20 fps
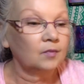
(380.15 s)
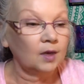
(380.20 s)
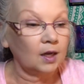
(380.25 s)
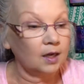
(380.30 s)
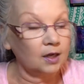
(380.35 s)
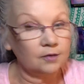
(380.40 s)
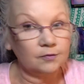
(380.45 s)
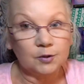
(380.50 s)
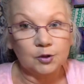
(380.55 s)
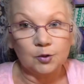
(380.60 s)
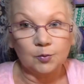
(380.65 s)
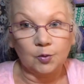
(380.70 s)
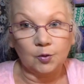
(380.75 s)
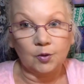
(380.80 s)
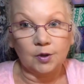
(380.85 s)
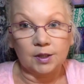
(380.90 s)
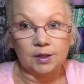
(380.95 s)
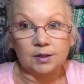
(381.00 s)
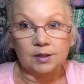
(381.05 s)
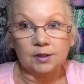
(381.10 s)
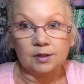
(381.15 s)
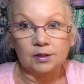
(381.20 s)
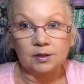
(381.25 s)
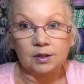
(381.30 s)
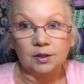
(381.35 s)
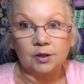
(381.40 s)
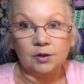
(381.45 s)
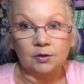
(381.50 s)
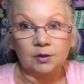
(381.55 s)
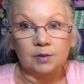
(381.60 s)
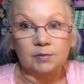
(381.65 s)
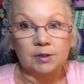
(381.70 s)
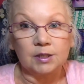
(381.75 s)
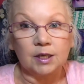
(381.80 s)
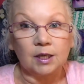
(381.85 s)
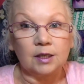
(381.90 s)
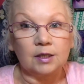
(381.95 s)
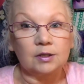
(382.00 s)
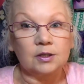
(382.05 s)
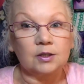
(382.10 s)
I have two boys, you know what I'm saying?